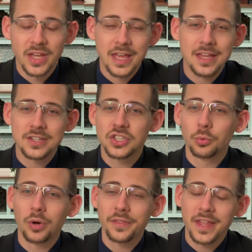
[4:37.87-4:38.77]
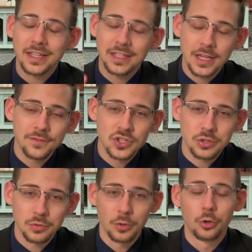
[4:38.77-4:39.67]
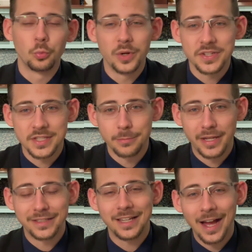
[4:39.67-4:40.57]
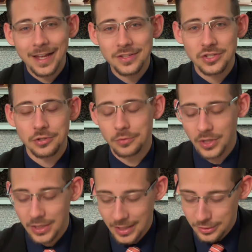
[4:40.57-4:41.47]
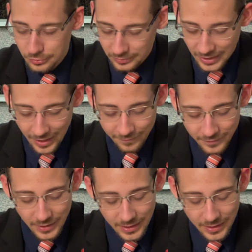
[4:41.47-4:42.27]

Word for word: He is the one that gives you wisdom and guides you in your life.